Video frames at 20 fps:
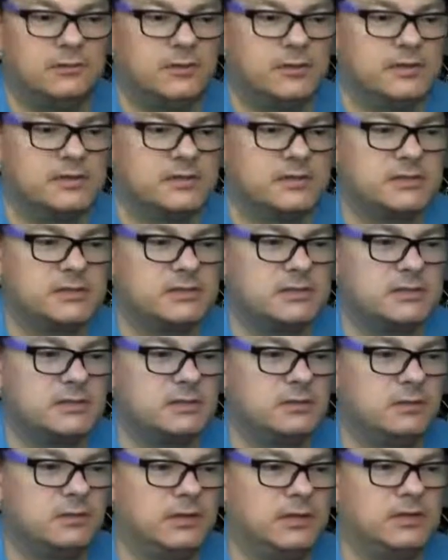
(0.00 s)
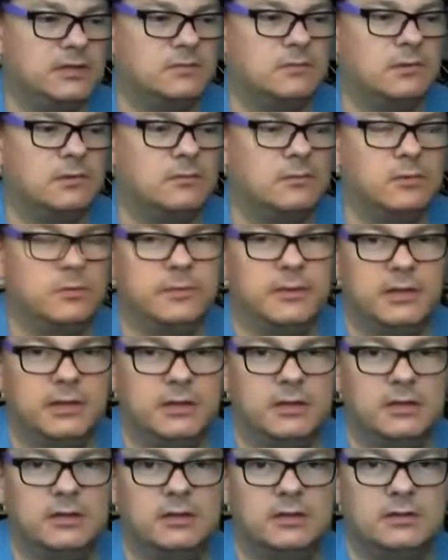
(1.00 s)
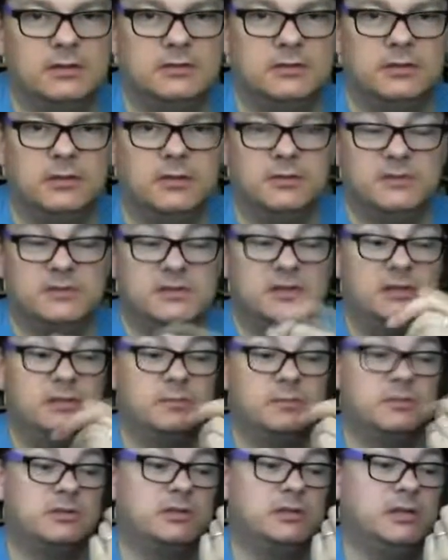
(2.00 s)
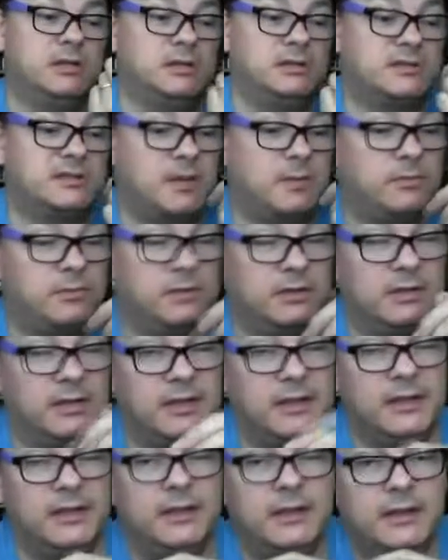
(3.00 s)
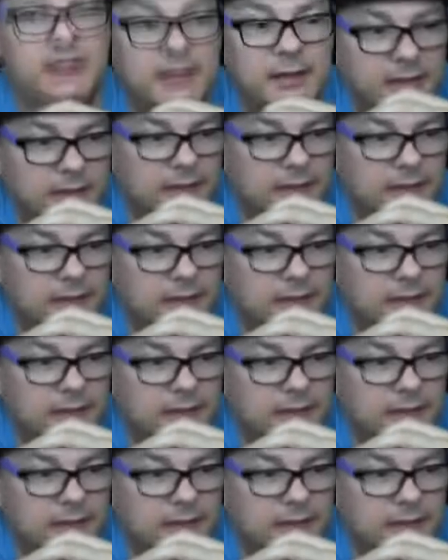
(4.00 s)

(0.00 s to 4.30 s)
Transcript: colorists, well, each one will be uh, using the machine separately,